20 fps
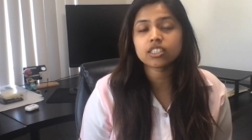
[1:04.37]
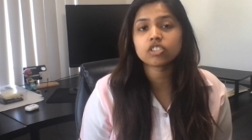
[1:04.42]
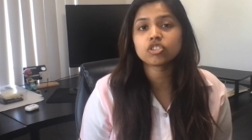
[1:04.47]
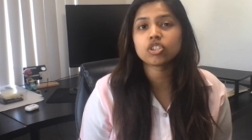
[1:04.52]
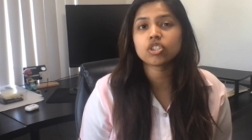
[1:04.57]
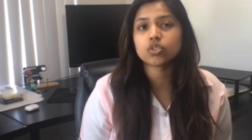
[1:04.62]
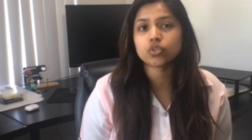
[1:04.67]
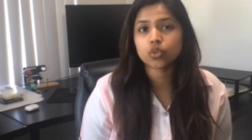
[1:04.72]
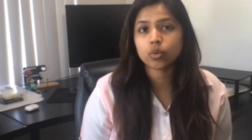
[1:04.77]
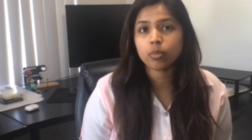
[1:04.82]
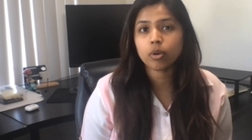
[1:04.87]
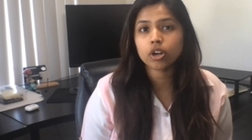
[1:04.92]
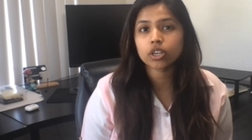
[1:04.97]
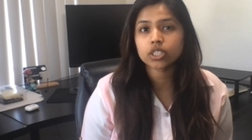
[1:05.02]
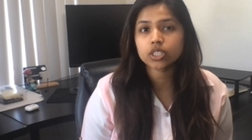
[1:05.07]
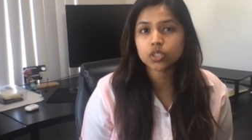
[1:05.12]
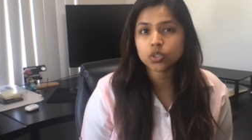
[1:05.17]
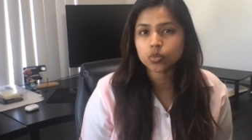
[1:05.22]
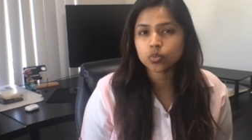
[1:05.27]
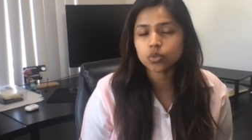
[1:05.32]
such as
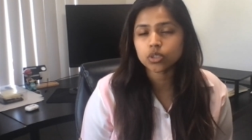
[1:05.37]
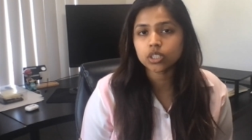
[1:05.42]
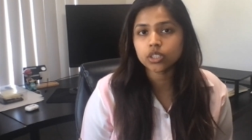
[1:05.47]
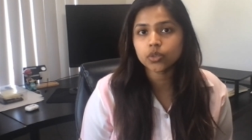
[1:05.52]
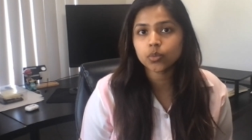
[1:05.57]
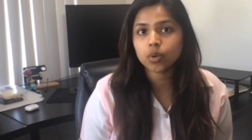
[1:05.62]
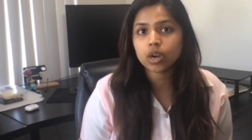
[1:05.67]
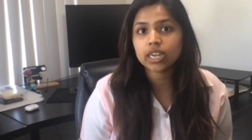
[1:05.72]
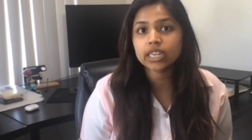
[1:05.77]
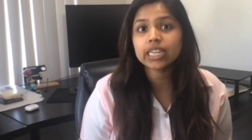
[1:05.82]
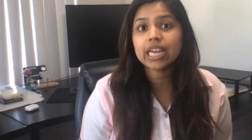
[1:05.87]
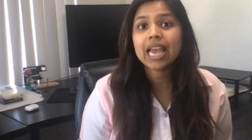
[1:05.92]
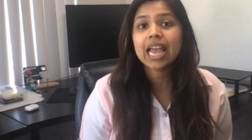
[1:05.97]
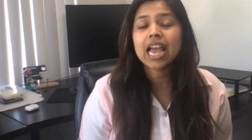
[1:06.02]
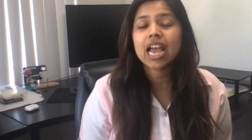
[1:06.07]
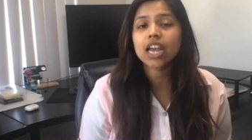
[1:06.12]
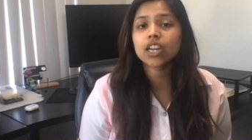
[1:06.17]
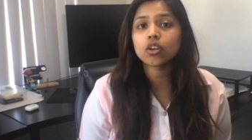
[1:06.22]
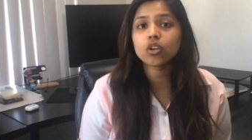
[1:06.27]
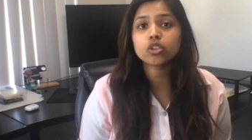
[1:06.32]
Robotics Worldwide
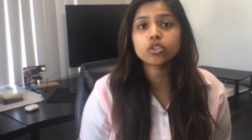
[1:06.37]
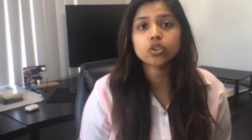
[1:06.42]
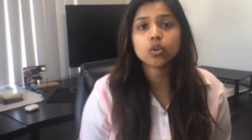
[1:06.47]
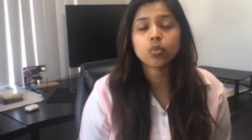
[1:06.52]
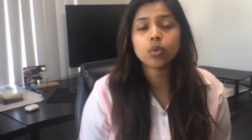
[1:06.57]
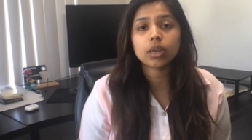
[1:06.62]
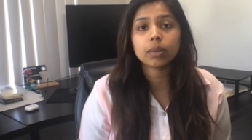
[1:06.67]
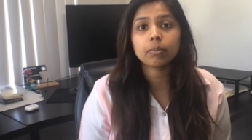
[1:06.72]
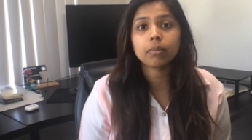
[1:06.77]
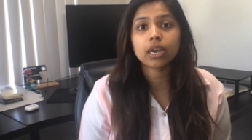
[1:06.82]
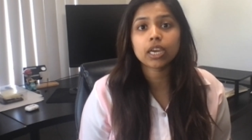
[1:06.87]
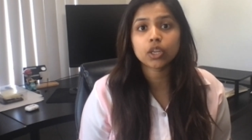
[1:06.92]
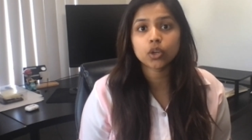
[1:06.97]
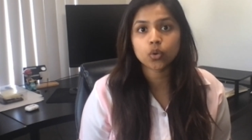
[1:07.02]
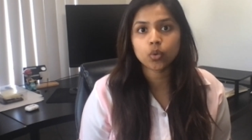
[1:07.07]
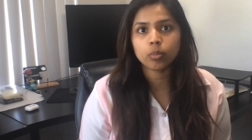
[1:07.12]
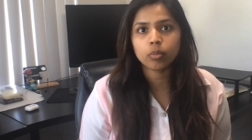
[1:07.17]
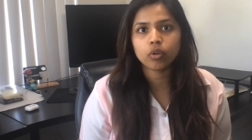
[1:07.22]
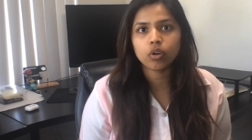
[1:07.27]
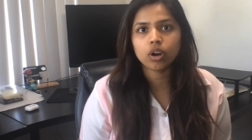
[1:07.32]
and also one by
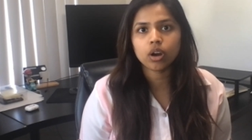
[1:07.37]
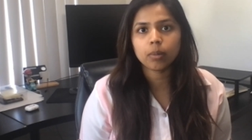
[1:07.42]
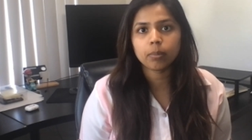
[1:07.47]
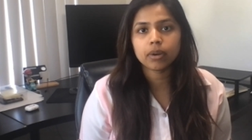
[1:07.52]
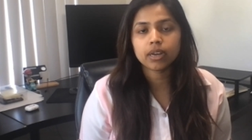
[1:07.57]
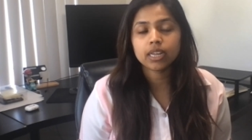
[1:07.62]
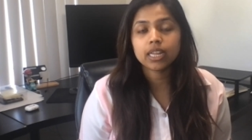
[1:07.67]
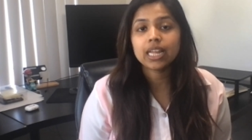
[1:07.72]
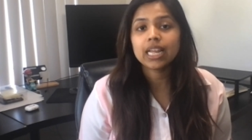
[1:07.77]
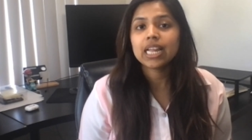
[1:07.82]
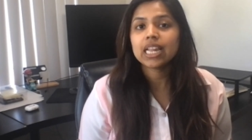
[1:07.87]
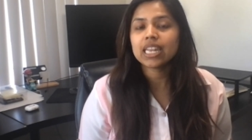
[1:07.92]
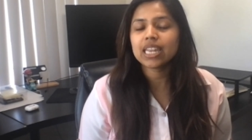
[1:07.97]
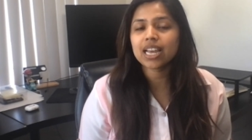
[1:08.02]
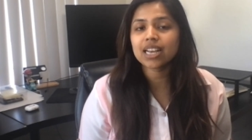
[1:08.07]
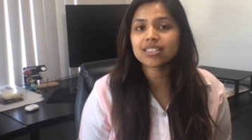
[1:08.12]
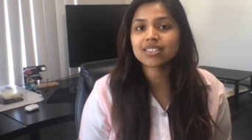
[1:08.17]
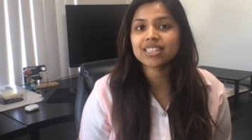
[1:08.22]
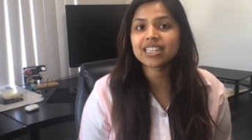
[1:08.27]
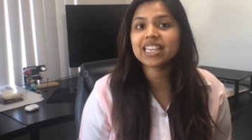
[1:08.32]
RoboHub.
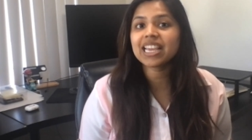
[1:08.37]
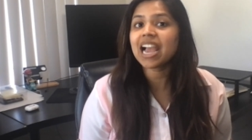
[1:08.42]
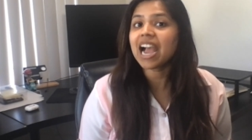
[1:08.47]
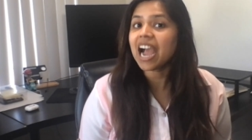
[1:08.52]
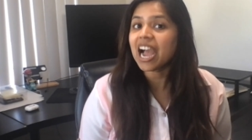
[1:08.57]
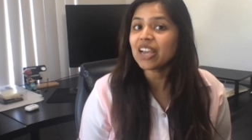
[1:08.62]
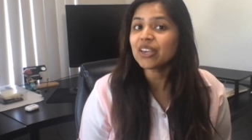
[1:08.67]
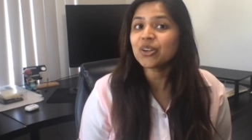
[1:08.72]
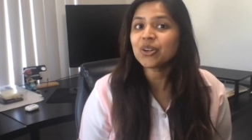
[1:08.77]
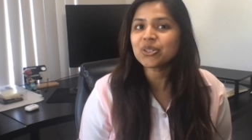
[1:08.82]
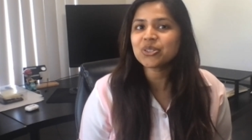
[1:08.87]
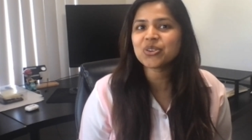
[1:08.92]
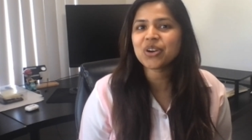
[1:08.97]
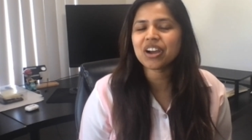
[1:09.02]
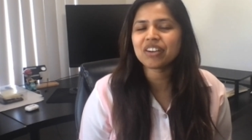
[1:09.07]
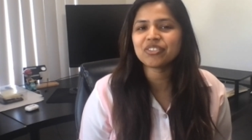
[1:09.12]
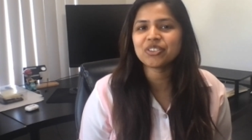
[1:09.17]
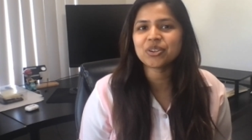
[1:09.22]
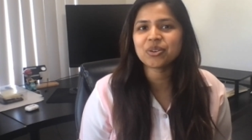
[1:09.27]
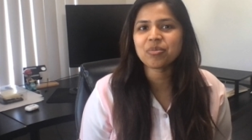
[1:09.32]
Lastly, I also
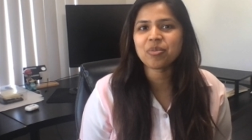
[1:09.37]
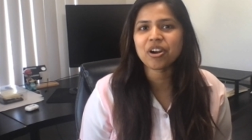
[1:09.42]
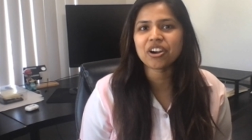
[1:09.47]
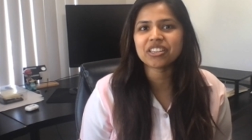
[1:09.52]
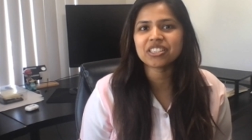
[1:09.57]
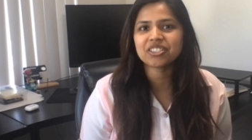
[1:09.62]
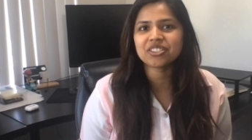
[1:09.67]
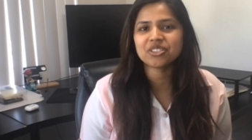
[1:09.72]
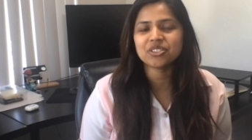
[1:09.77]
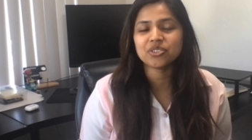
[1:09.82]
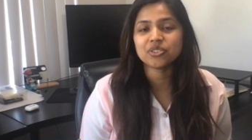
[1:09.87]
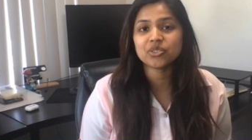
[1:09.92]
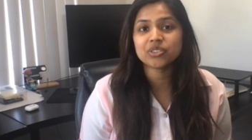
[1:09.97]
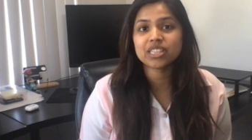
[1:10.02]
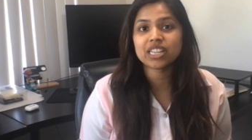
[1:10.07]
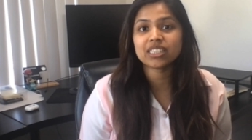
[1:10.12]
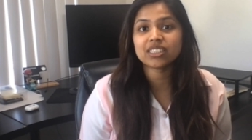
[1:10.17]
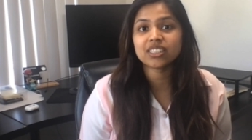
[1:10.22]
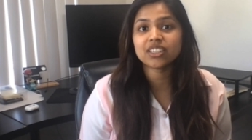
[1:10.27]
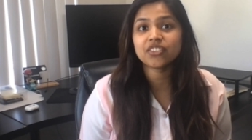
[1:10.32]
have a robotics
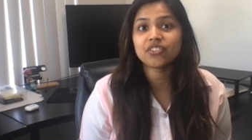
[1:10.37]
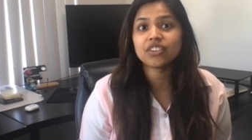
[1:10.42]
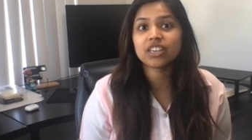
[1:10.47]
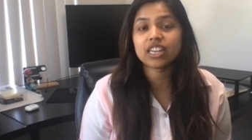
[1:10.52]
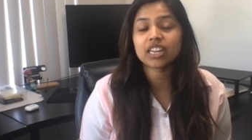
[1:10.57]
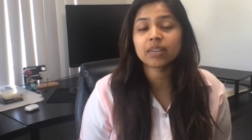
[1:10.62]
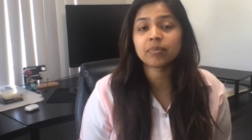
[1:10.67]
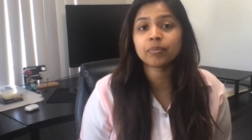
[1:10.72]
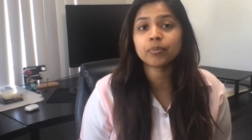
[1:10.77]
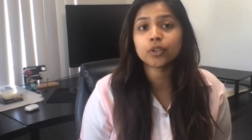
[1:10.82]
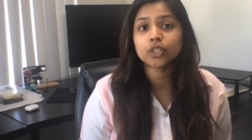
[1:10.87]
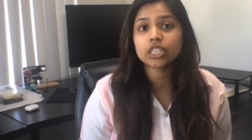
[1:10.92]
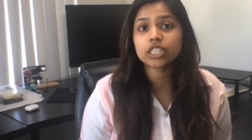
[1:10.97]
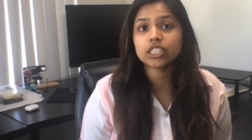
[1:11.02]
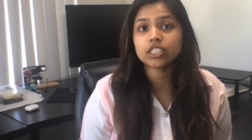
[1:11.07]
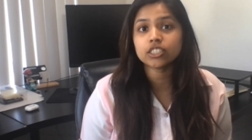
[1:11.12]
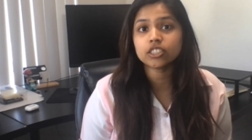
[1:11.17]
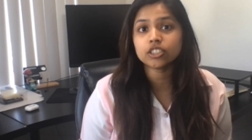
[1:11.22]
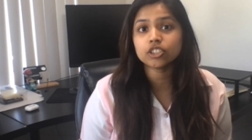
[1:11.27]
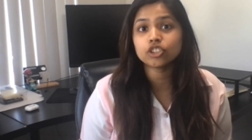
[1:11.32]
newsletter where I put
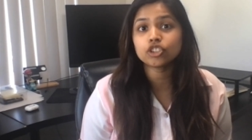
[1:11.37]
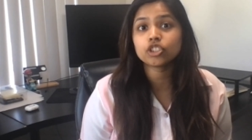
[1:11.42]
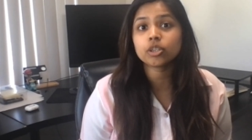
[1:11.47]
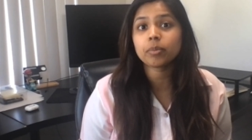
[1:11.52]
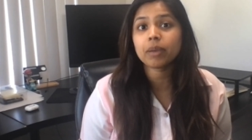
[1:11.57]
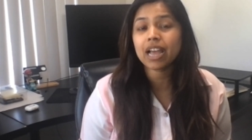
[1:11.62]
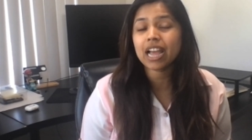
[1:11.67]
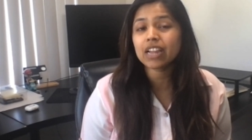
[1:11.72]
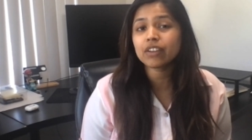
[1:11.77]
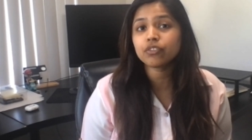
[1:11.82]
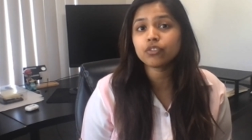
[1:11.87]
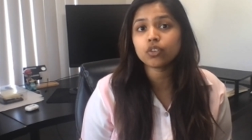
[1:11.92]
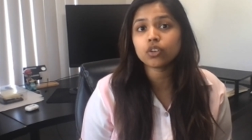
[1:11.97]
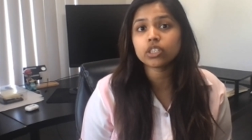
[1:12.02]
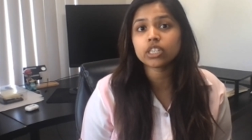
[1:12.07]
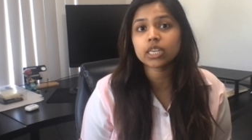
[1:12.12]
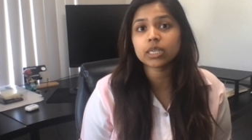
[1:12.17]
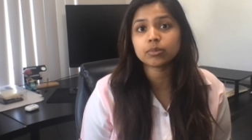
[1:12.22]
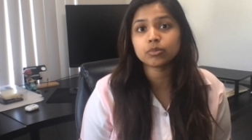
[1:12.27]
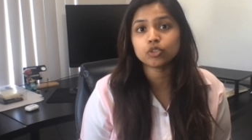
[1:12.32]
internship and
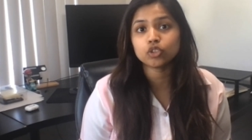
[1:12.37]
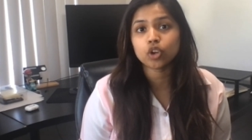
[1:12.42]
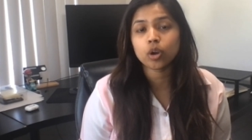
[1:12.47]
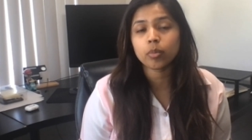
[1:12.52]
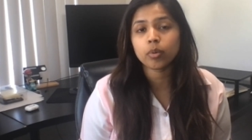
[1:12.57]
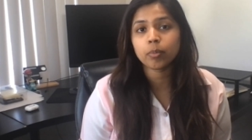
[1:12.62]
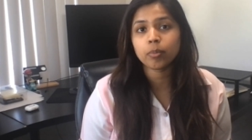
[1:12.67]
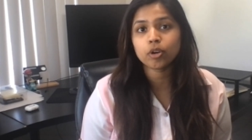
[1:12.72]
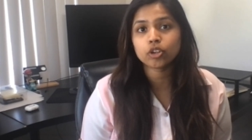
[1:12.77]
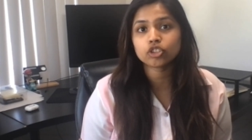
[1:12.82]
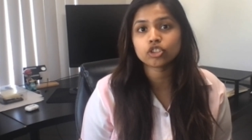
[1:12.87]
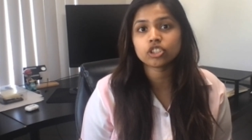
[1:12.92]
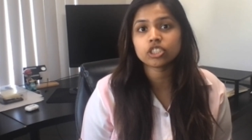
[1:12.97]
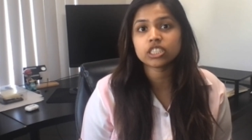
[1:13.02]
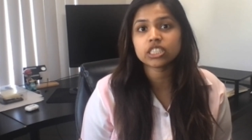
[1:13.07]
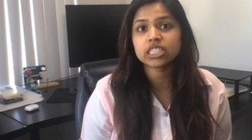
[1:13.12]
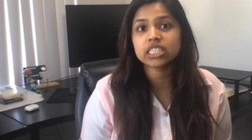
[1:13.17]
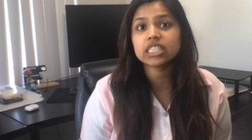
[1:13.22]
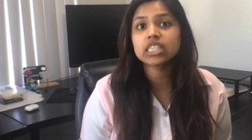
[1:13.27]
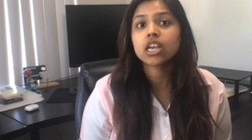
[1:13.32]
full time job
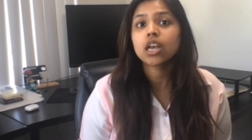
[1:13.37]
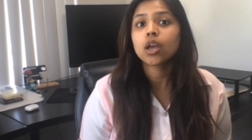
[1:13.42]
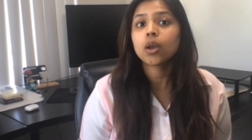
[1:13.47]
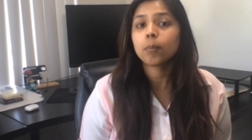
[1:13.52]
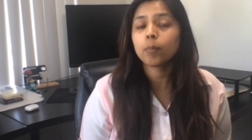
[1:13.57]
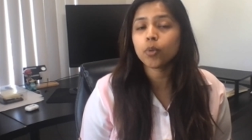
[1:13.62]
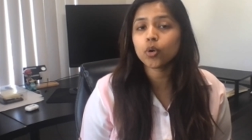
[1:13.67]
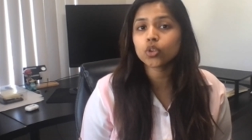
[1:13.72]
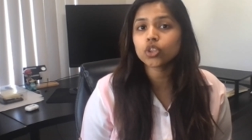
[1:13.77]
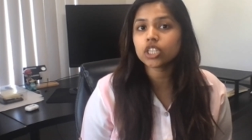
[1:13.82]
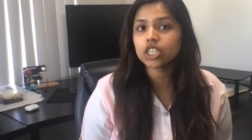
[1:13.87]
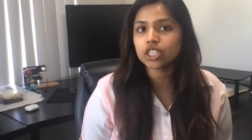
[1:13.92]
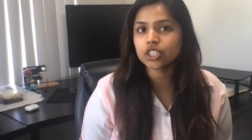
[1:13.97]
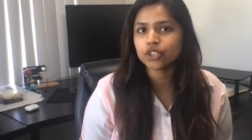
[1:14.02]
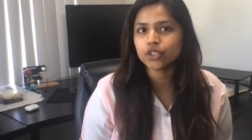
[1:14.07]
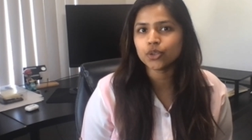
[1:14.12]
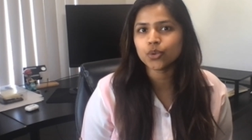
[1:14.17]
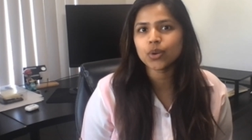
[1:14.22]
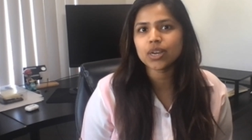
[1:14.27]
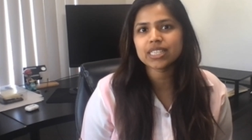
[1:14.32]
opportunities both
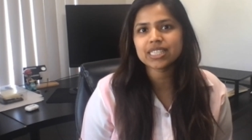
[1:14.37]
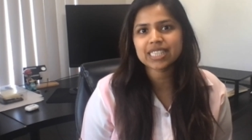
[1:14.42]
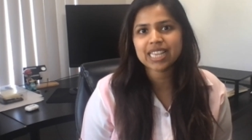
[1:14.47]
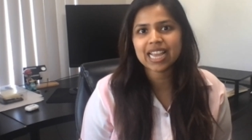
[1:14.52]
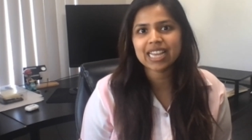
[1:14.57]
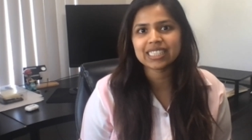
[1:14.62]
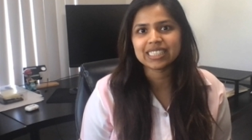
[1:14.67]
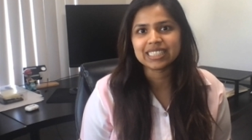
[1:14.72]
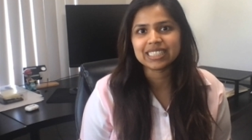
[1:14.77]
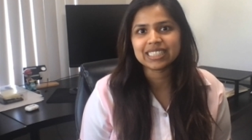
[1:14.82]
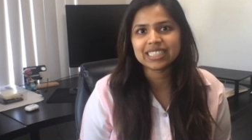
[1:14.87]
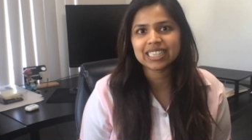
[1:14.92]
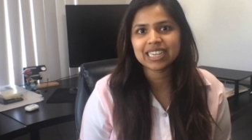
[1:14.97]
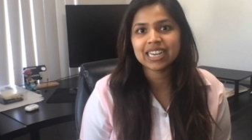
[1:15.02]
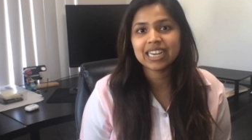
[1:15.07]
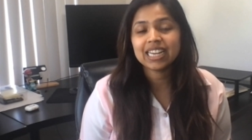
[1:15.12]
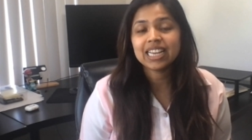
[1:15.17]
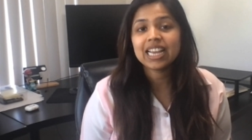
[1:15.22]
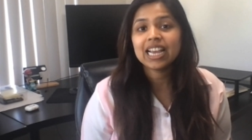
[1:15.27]
in US and India.